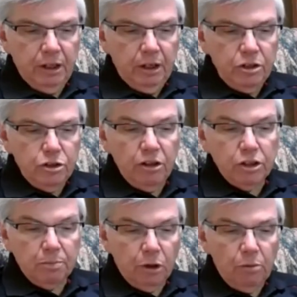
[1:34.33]
So it's
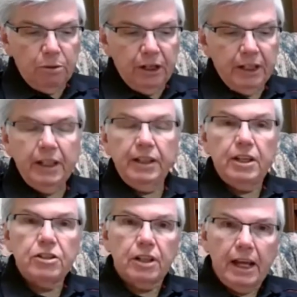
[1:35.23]
appropriate that
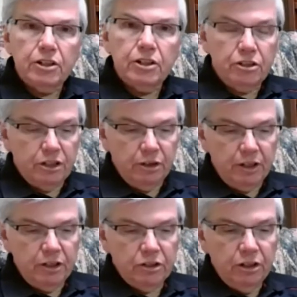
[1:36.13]
this lecture
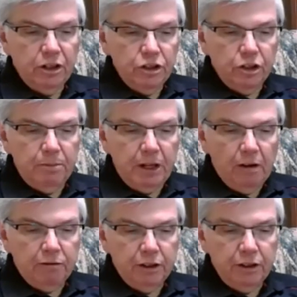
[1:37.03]
series should be
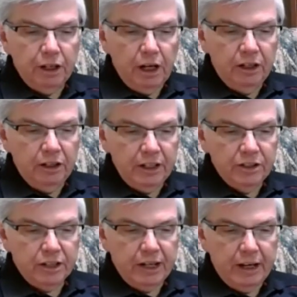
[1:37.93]
offered under
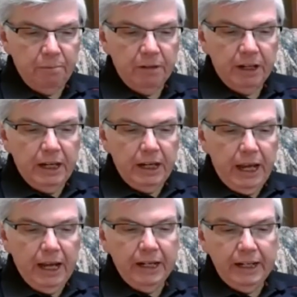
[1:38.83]
his name
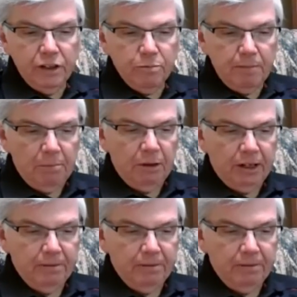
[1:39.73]
and in his memory.